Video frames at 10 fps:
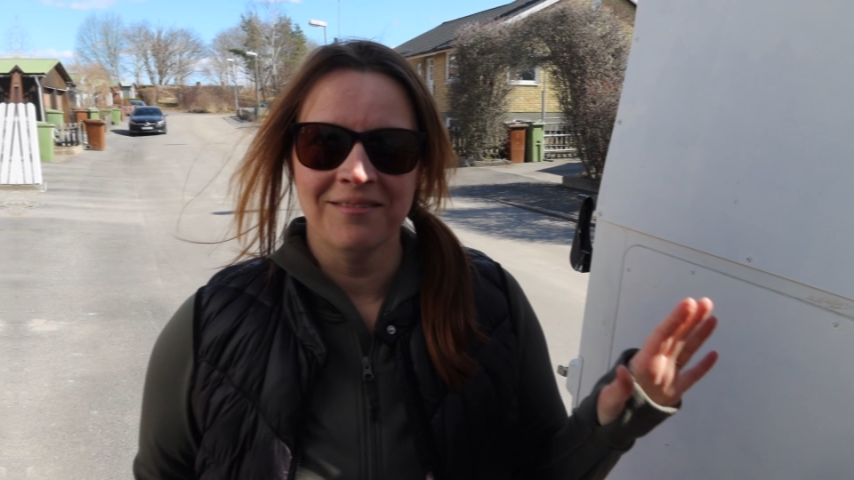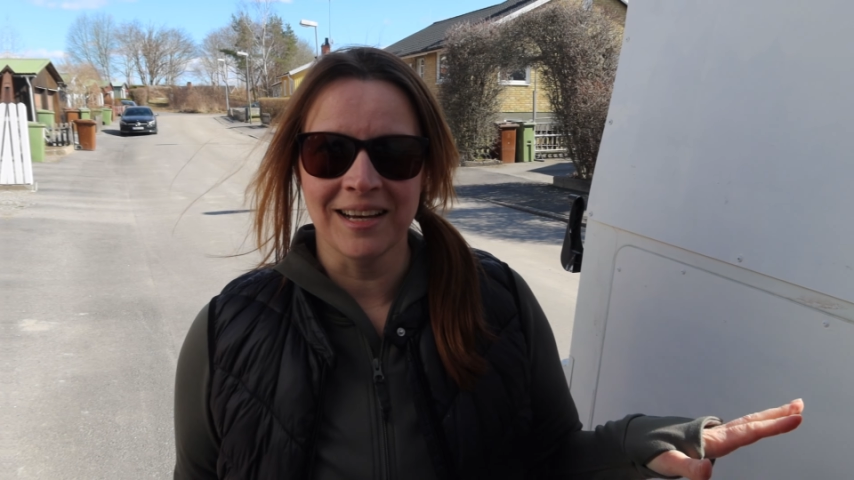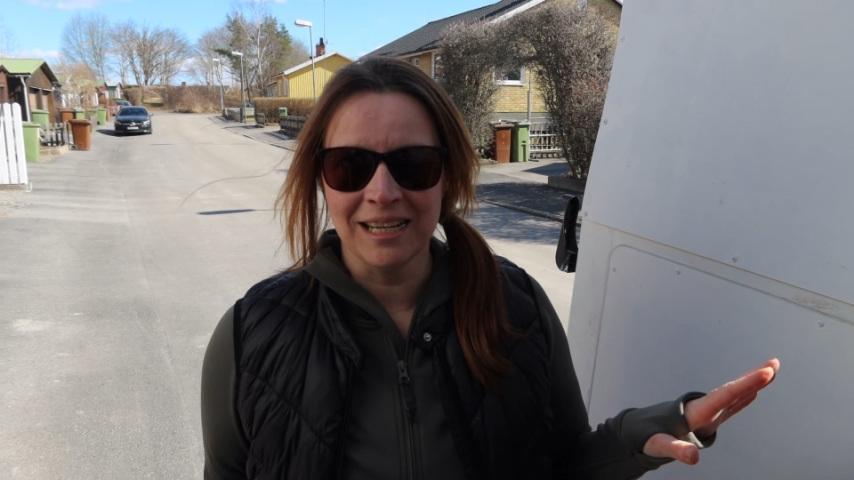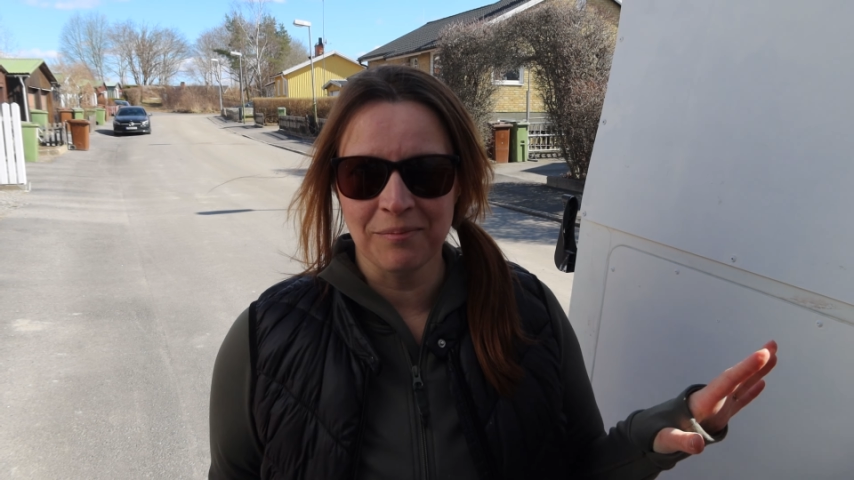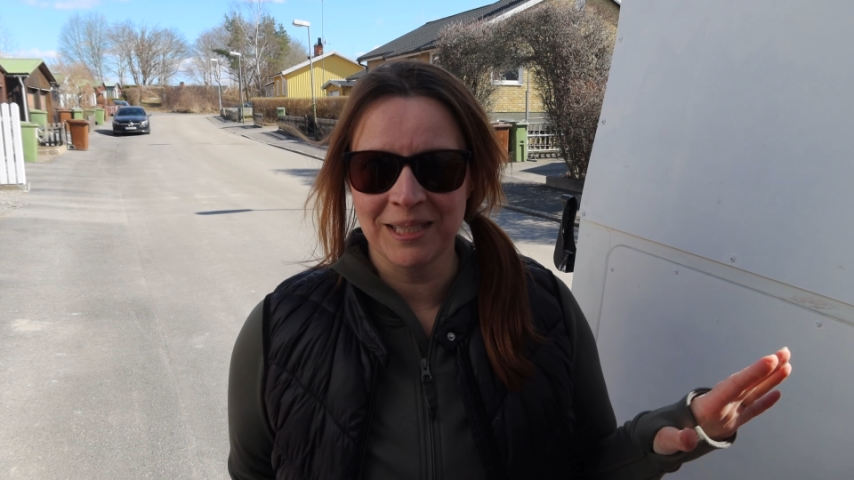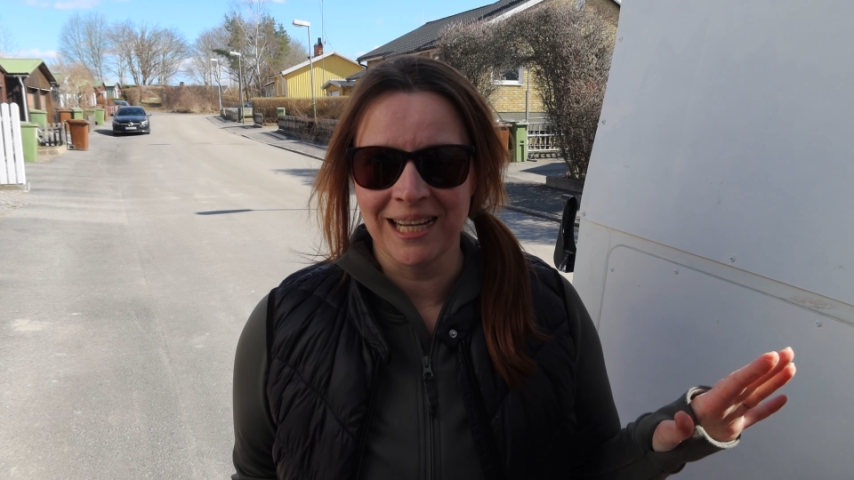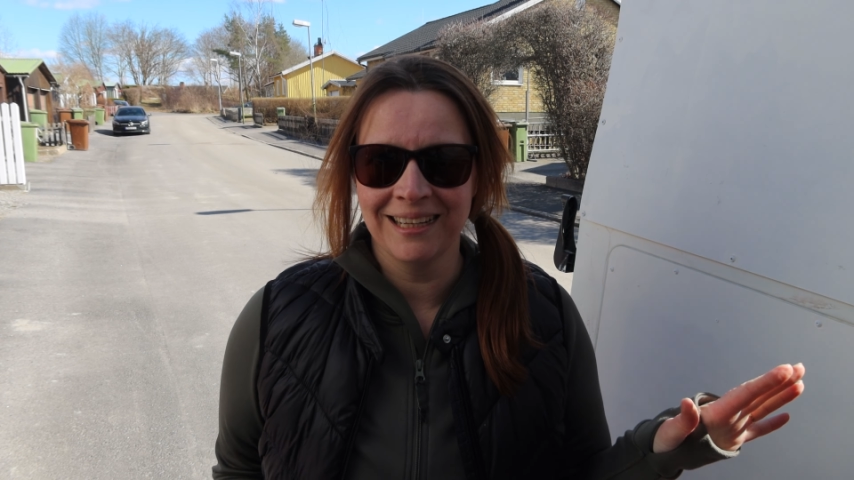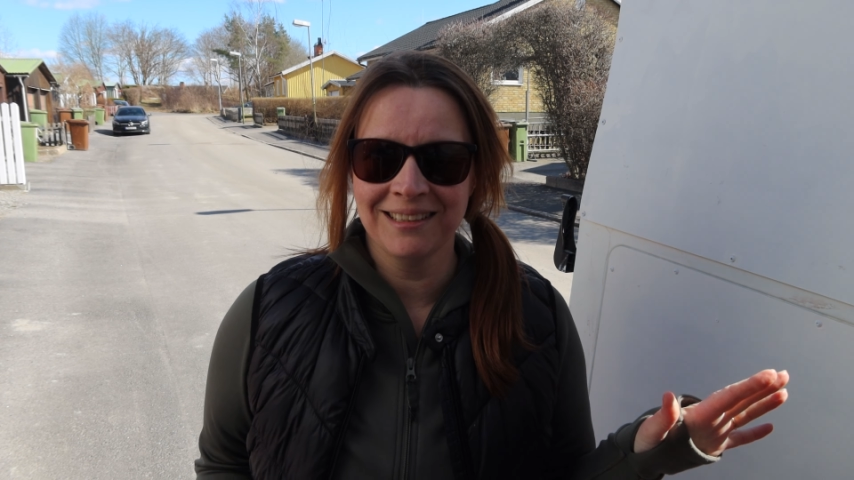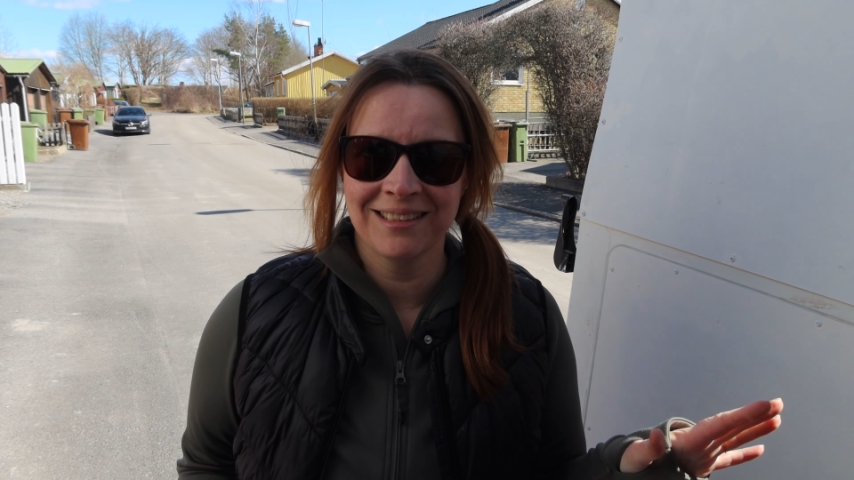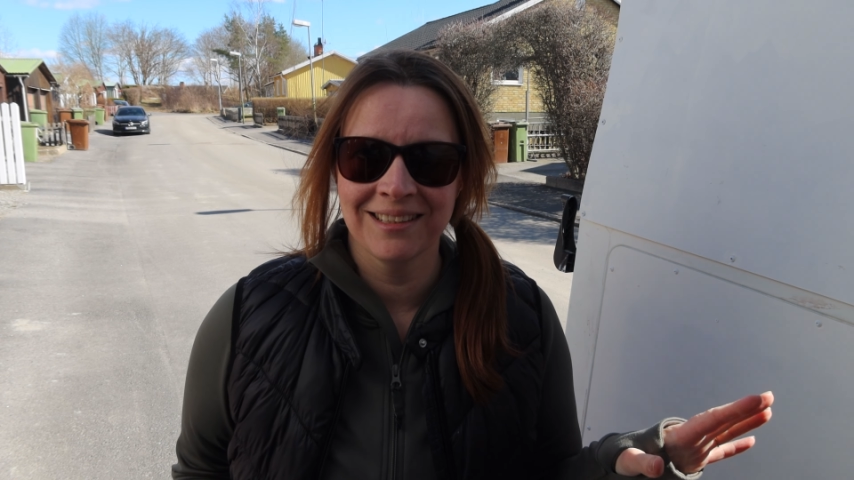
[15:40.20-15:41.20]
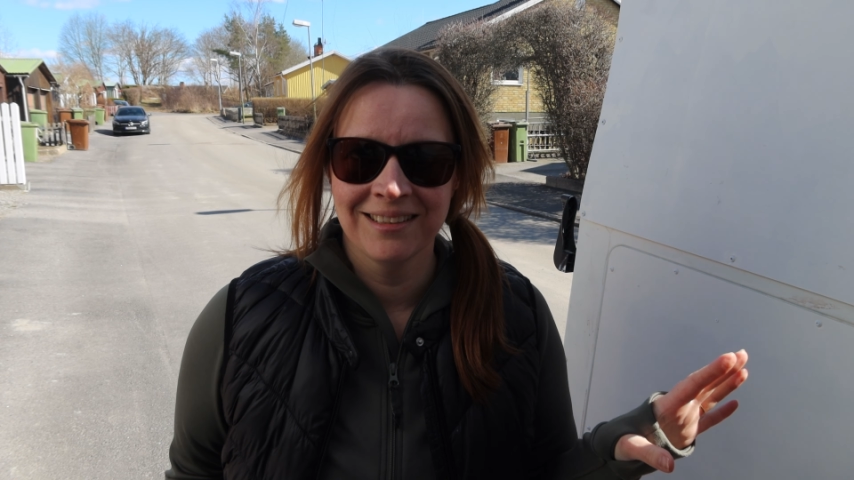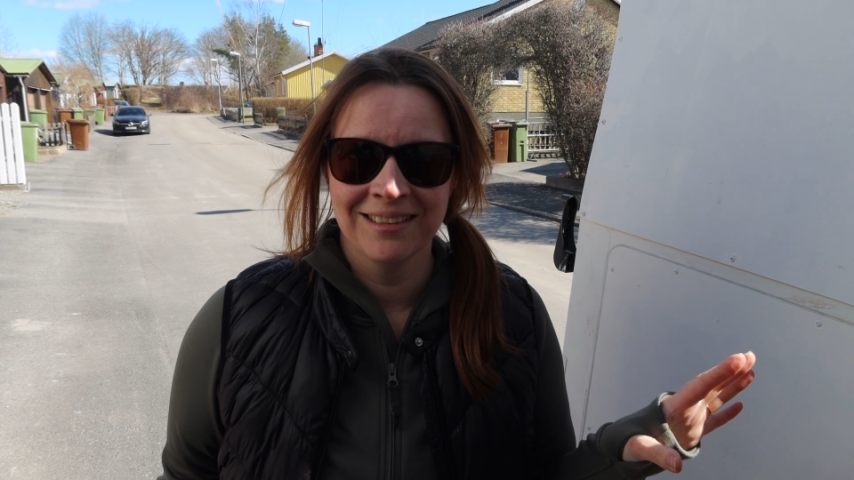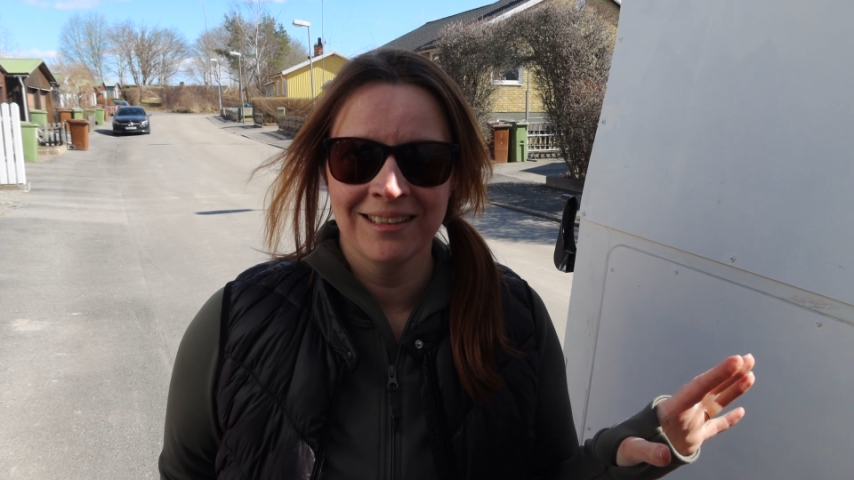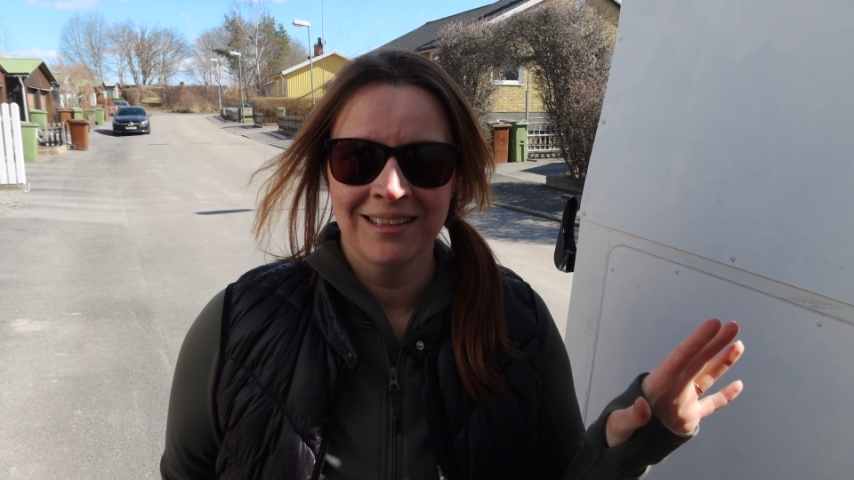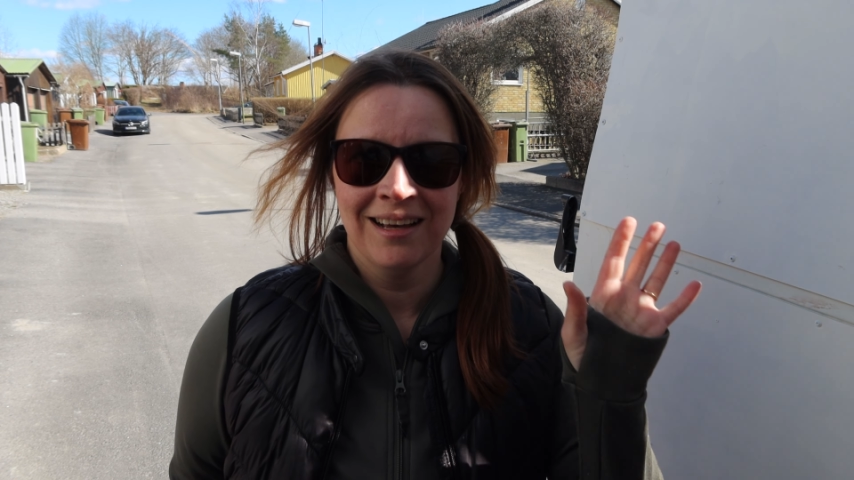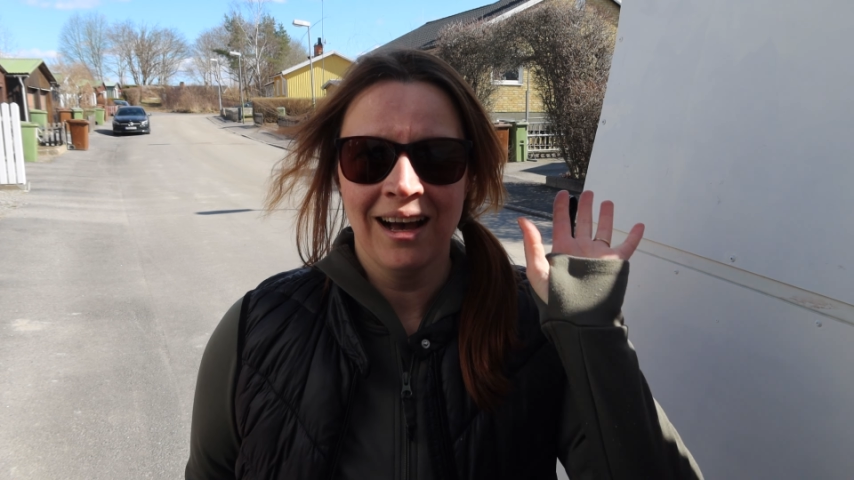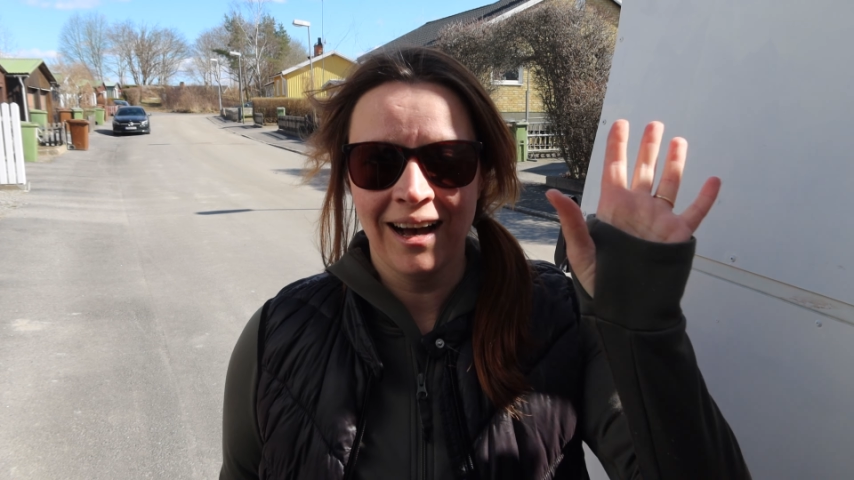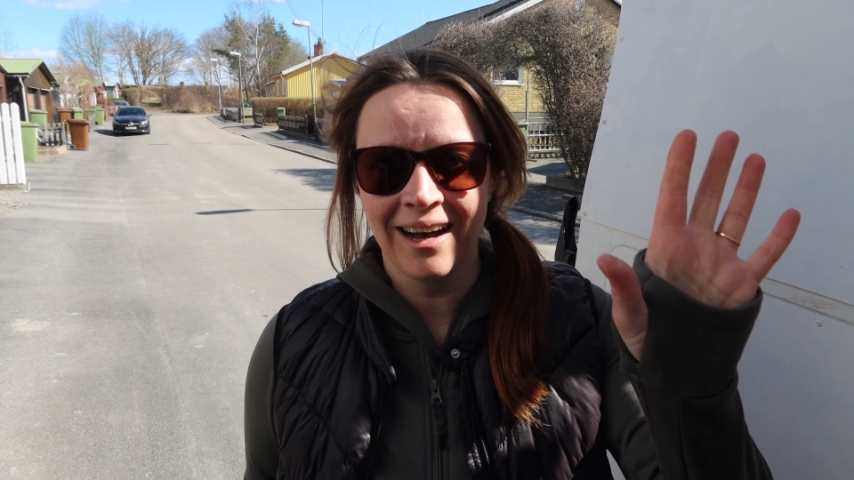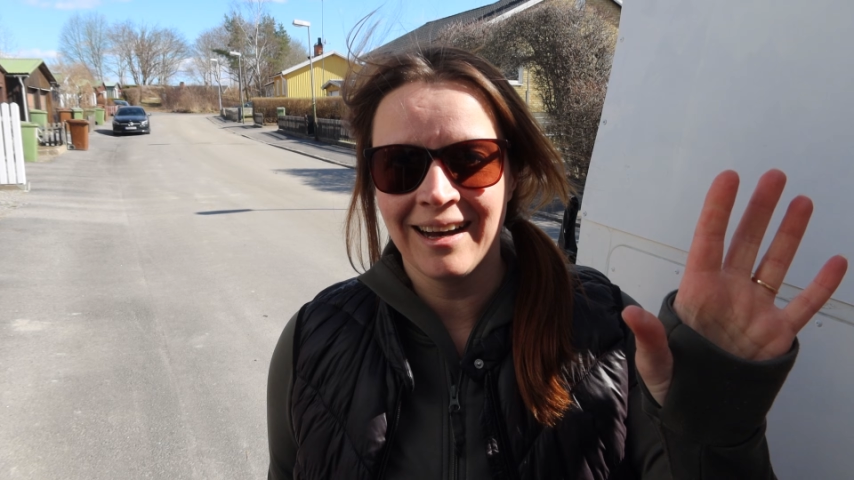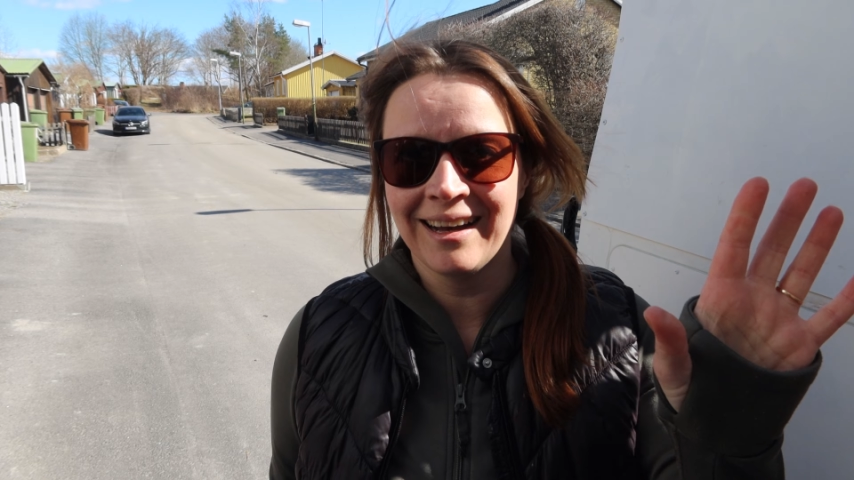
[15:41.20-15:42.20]
Van update.
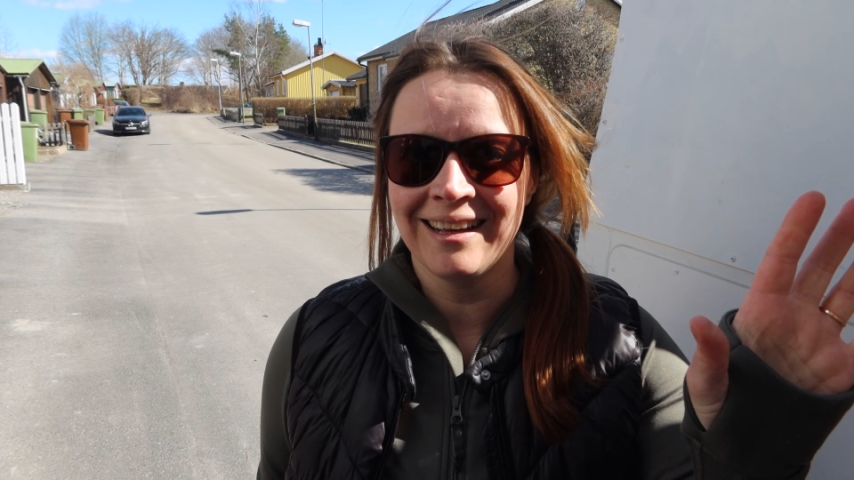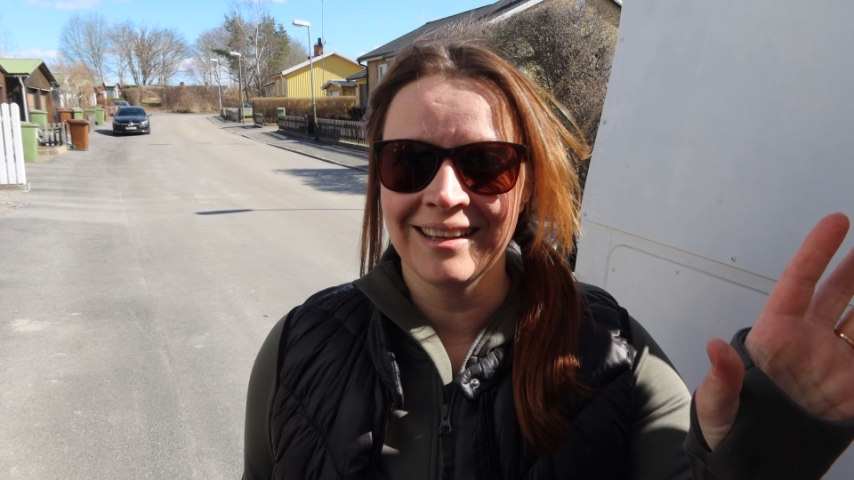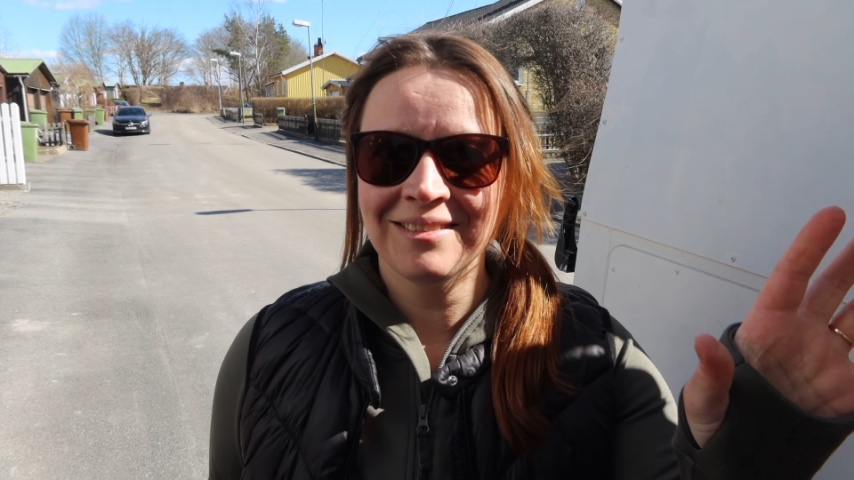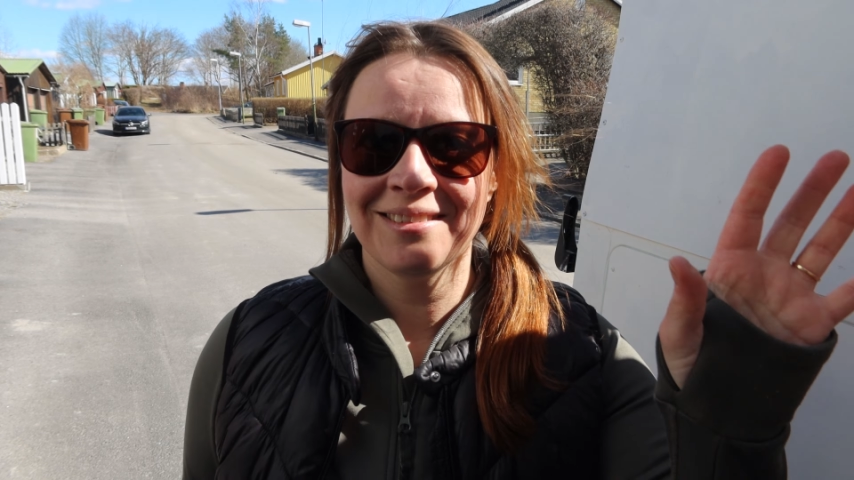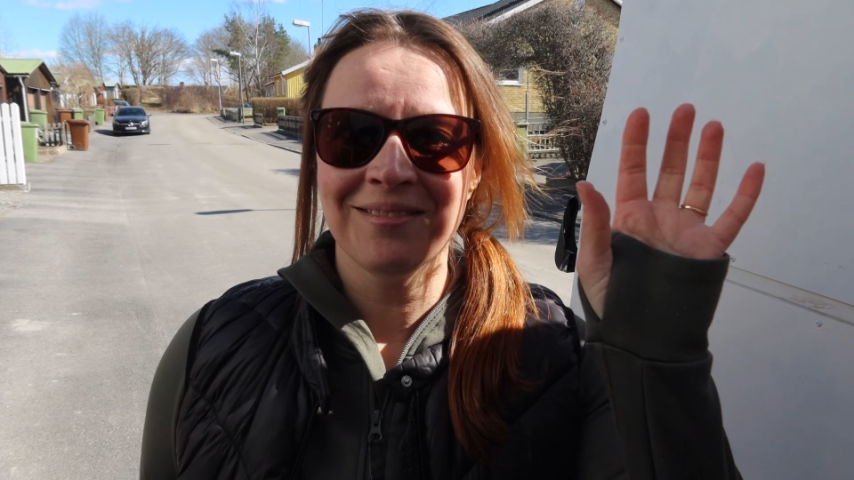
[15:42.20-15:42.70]
I